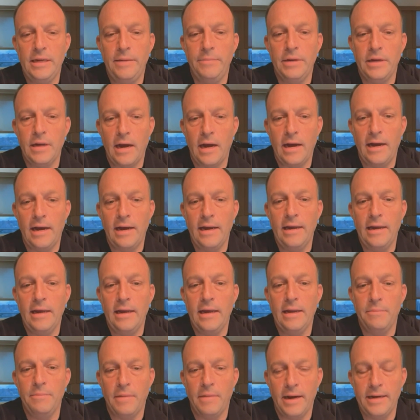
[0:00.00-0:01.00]
team and
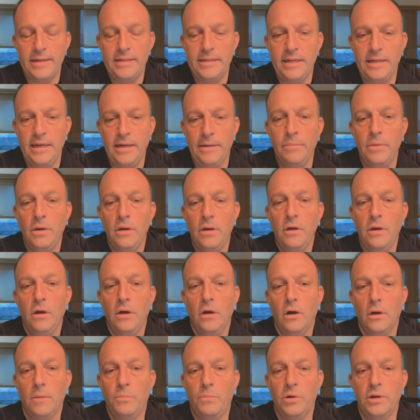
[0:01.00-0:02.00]
I and my team
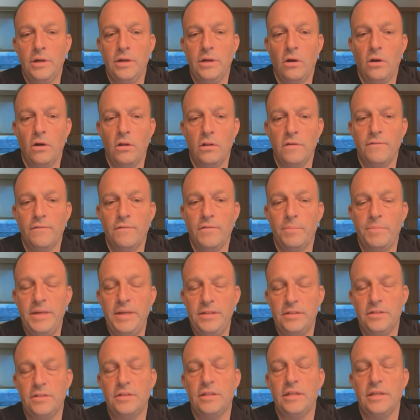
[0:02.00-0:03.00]
are putting all of the
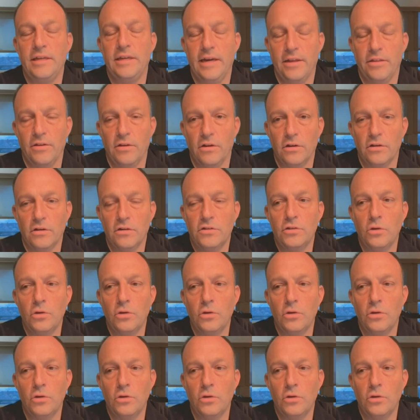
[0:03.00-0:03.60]
pieces together.